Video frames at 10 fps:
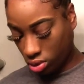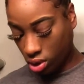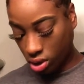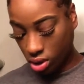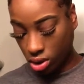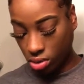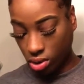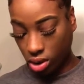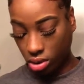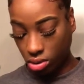This is
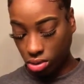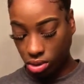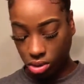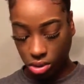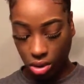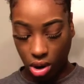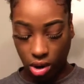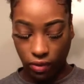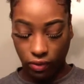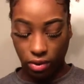my little
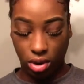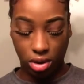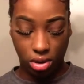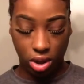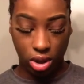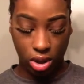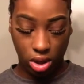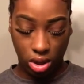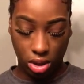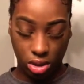scarf dealy thing.